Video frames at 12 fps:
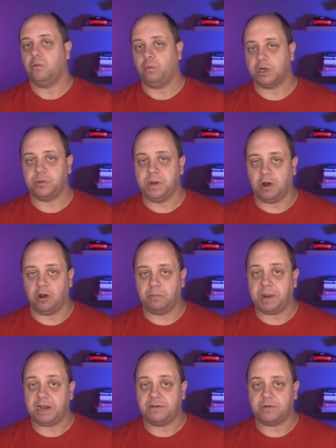what we all
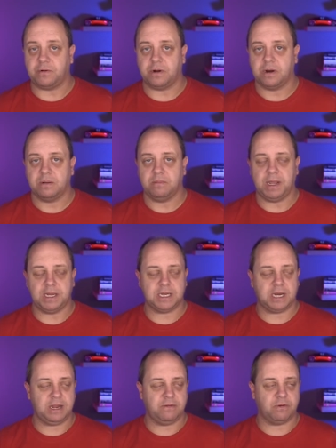paid for
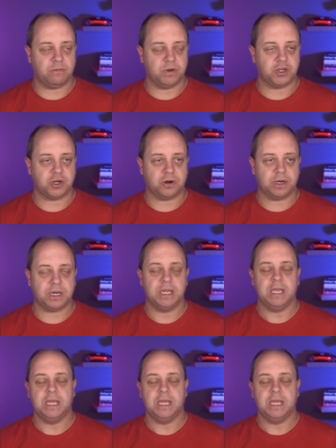basically from the start.